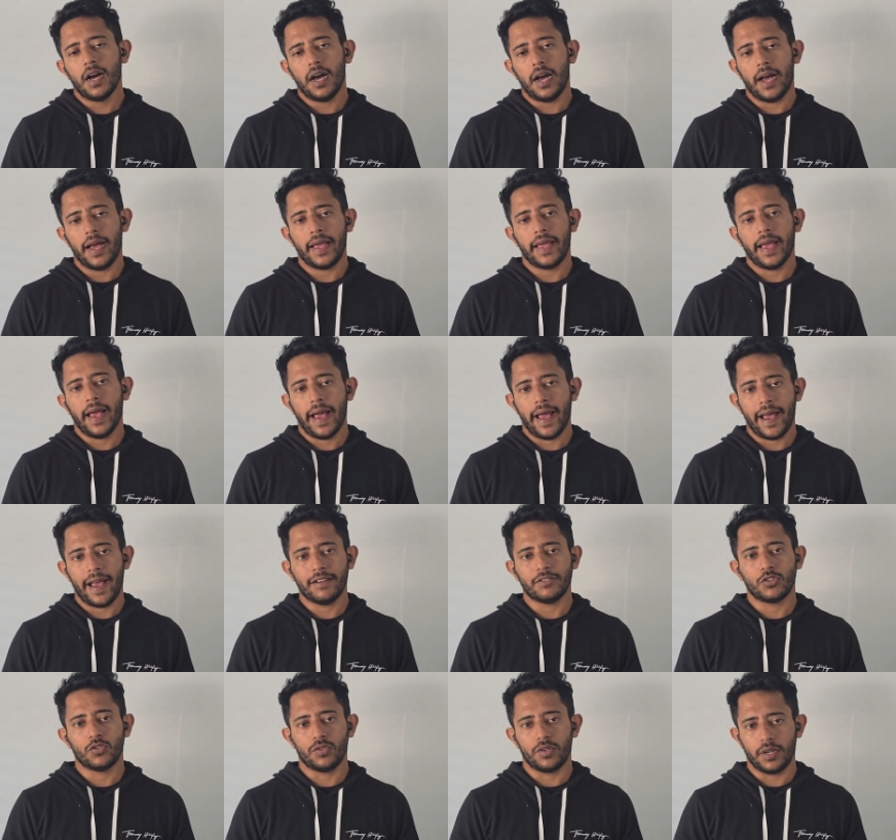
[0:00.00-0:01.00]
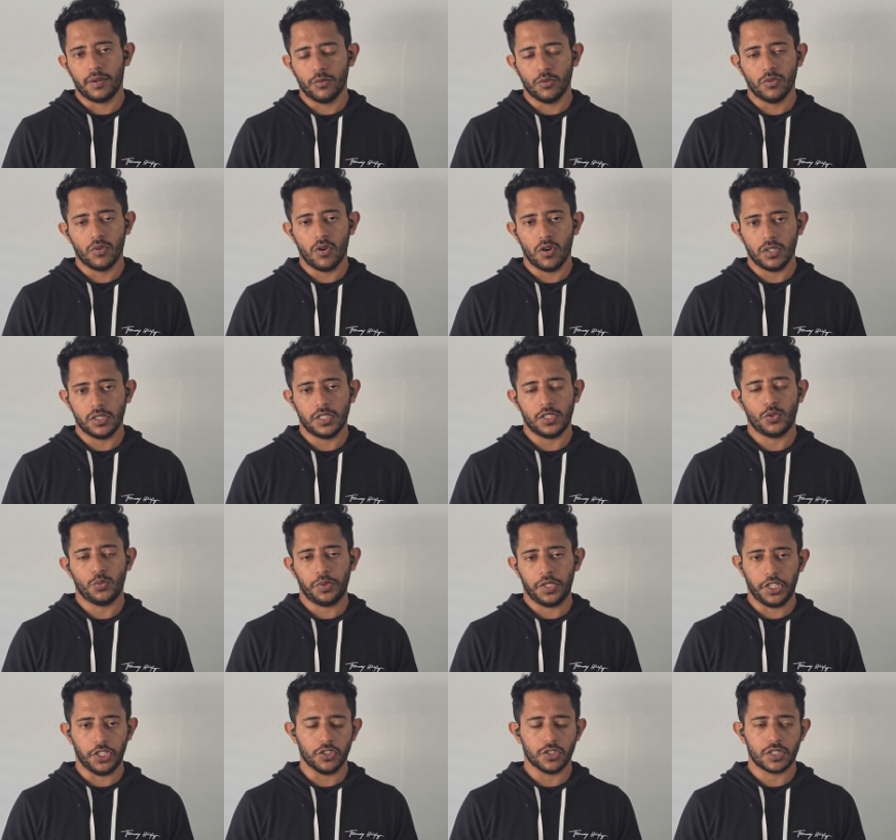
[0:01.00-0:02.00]
I have to remove all these
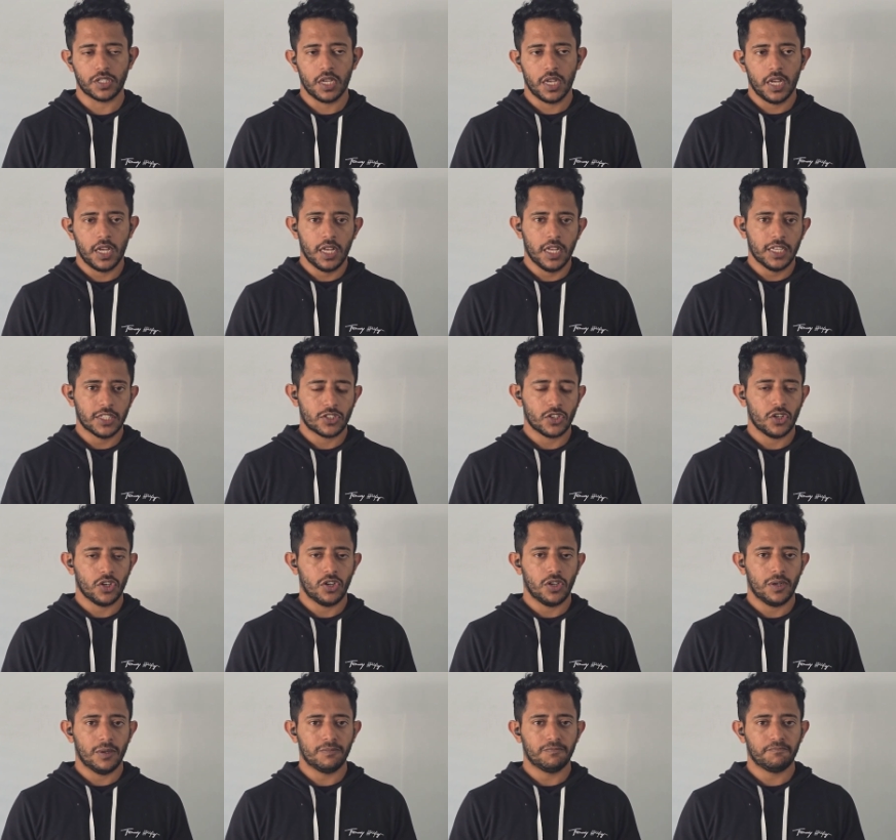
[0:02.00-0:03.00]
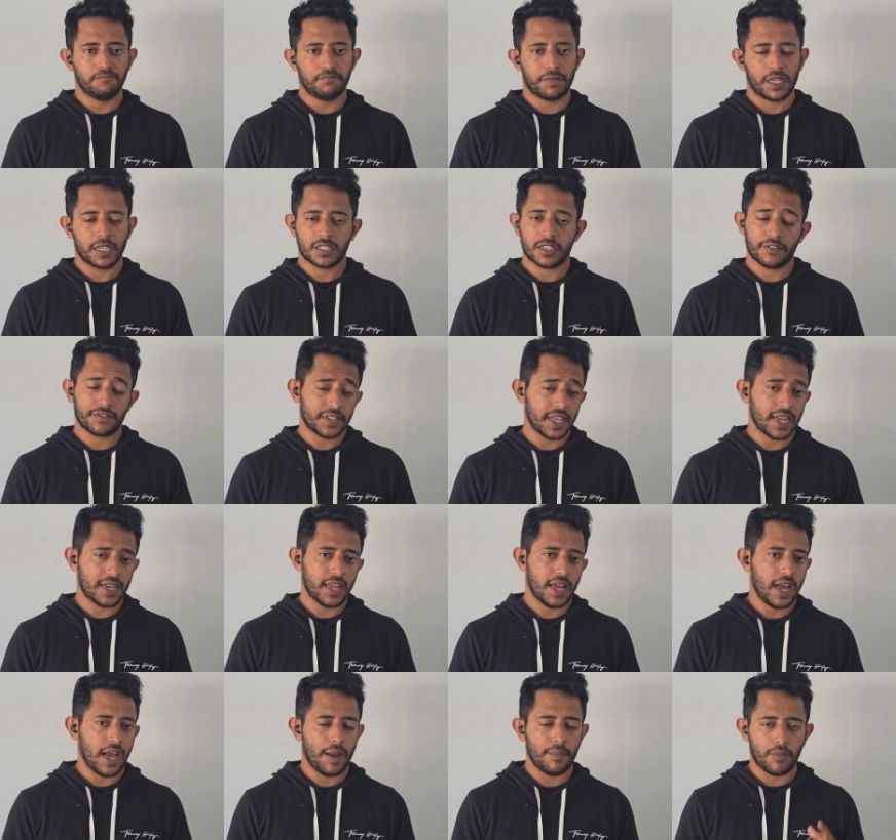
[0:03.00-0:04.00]
videos. So because of
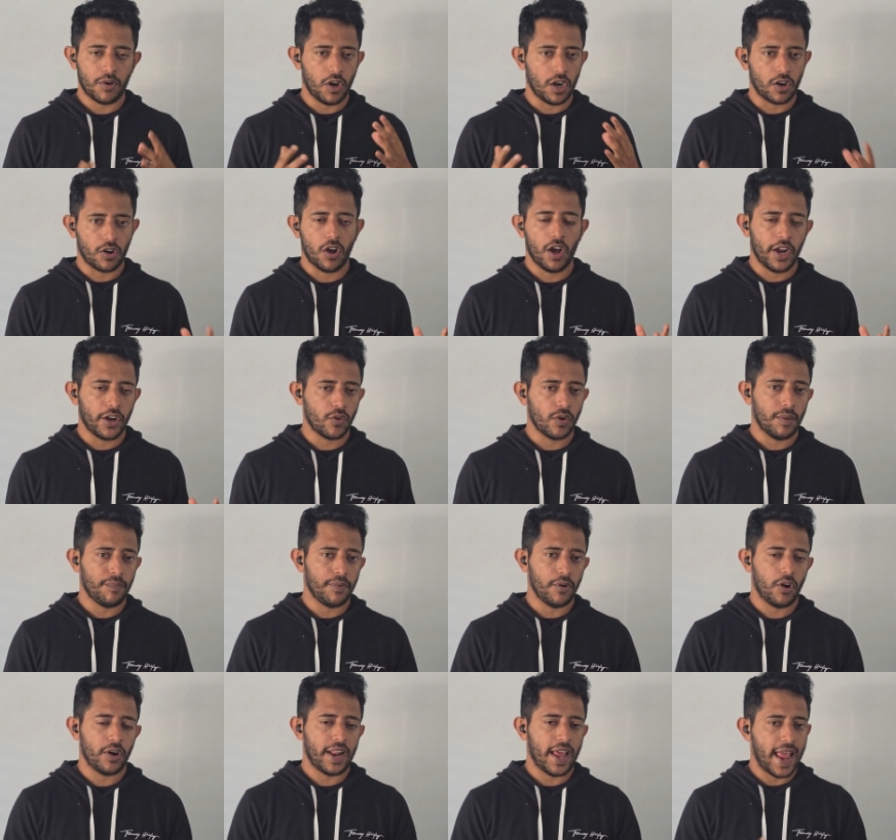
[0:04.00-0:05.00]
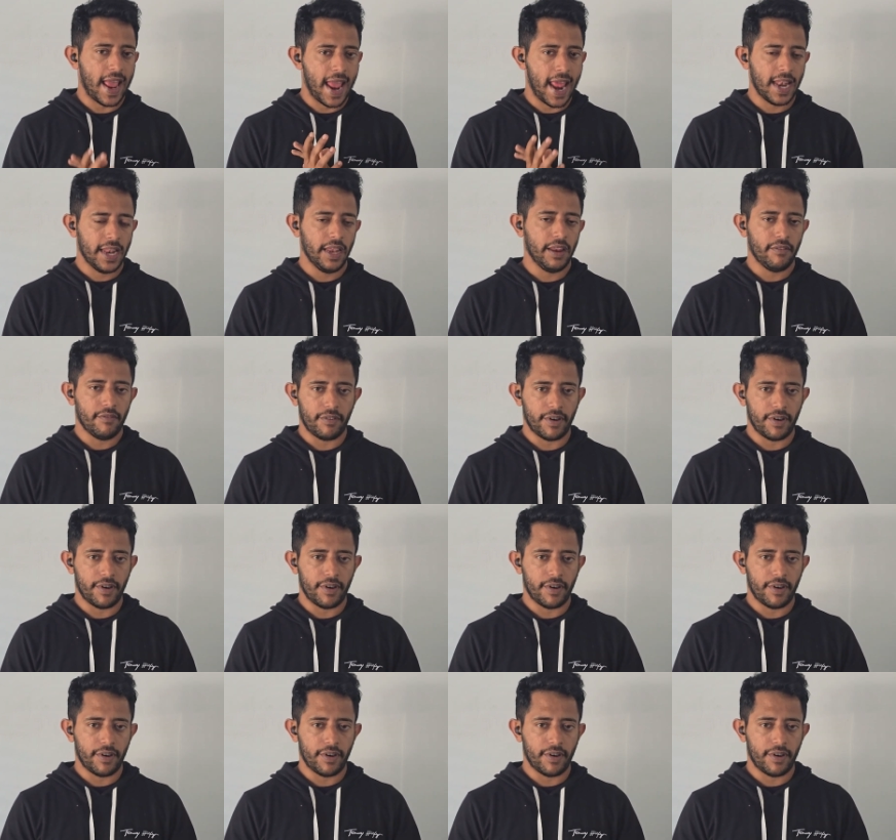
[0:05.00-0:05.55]
that, I'm not going to upload any